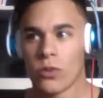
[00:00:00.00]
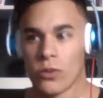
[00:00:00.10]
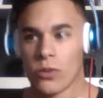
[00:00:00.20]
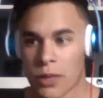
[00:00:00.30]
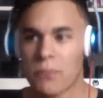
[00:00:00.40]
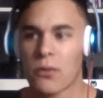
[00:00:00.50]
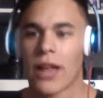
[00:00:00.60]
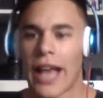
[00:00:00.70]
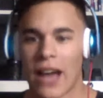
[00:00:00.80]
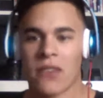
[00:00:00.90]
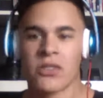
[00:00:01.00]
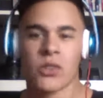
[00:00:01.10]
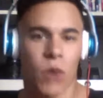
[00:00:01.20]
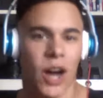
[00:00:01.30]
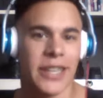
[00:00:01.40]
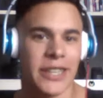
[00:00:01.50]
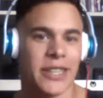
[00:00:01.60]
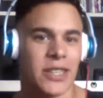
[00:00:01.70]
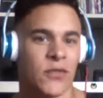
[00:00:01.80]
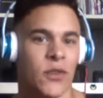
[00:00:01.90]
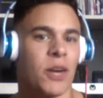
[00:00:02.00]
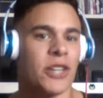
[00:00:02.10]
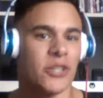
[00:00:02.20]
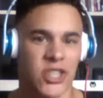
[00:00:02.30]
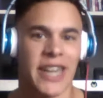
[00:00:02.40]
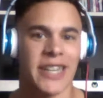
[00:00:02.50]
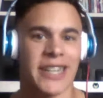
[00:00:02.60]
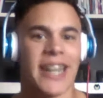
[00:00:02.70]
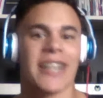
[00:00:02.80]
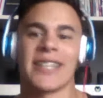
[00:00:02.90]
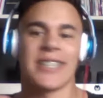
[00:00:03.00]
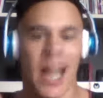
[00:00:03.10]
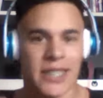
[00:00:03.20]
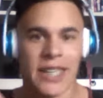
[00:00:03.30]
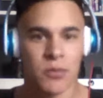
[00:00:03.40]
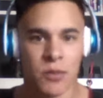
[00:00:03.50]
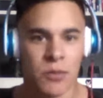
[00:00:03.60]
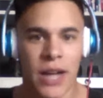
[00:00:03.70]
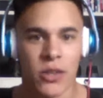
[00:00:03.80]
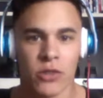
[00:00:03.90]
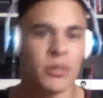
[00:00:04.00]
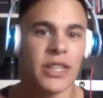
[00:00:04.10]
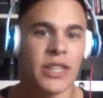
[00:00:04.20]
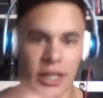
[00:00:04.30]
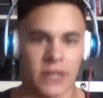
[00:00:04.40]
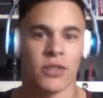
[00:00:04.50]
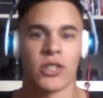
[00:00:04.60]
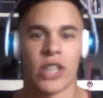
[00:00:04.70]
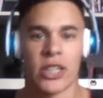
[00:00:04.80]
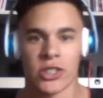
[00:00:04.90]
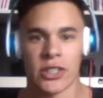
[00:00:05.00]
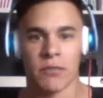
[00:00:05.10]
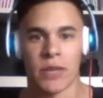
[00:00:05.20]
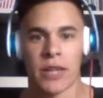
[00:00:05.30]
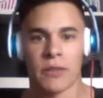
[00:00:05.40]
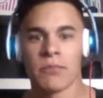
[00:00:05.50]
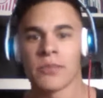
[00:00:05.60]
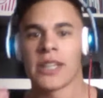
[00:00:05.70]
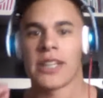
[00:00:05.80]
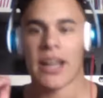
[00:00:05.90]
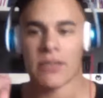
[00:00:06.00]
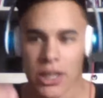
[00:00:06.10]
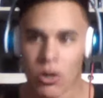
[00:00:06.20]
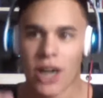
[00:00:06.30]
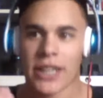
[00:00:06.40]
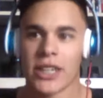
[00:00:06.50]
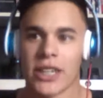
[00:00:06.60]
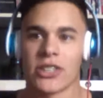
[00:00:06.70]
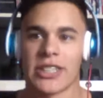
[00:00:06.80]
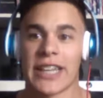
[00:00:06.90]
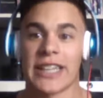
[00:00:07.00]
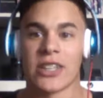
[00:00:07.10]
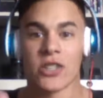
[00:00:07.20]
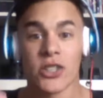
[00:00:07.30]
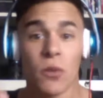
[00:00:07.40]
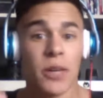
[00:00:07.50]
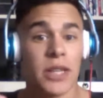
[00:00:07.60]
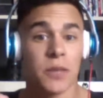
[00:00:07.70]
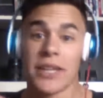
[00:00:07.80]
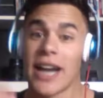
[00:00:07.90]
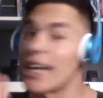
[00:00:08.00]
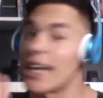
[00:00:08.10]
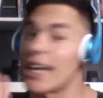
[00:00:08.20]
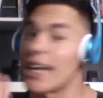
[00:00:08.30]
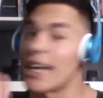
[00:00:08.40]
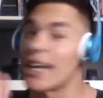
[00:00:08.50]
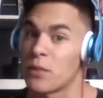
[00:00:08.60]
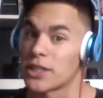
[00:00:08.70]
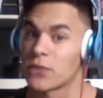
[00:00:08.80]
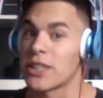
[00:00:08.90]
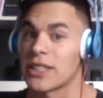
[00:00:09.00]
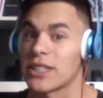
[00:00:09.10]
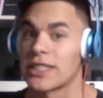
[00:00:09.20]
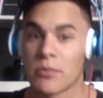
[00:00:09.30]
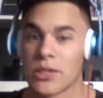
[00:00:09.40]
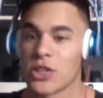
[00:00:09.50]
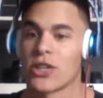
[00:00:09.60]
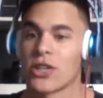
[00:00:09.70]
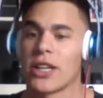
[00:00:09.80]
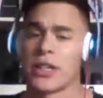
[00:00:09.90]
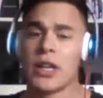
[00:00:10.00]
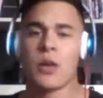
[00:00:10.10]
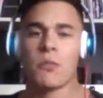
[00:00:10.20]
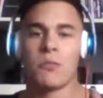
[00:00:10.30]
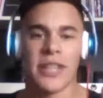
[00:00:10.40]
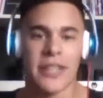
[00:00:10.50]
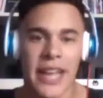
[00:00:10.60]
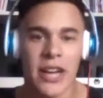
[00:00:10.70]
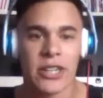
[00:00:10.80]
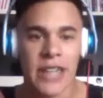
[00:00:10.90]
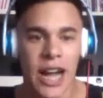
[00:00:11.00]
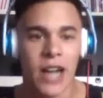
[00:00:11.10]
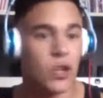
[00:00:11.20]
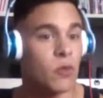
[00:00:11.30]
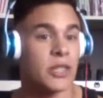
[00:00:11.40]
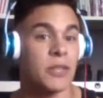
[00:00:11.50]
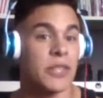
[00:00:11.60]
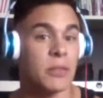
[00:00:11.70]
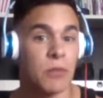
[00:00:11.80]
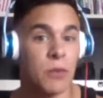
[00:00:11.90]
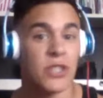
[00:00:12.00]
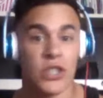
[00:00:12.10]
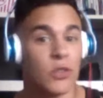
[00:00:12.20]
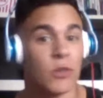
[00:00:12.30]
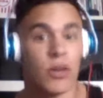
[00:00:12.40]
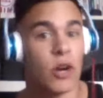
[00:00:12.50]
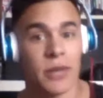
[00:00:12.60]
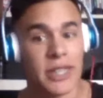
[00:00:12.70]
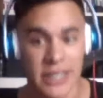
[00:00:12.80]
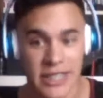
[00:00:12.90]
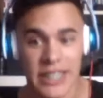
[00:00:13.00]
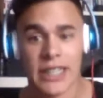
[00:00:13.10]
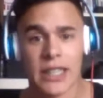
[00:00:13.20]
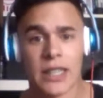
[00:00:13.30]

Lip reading: people have to walk into this film understanding that it is not Desmond Miles because of the changes they've made. They have to walk in understanding there's going to be iconic moments, because we can see them in the trailer, but they are not going to be the moments that you have already seen.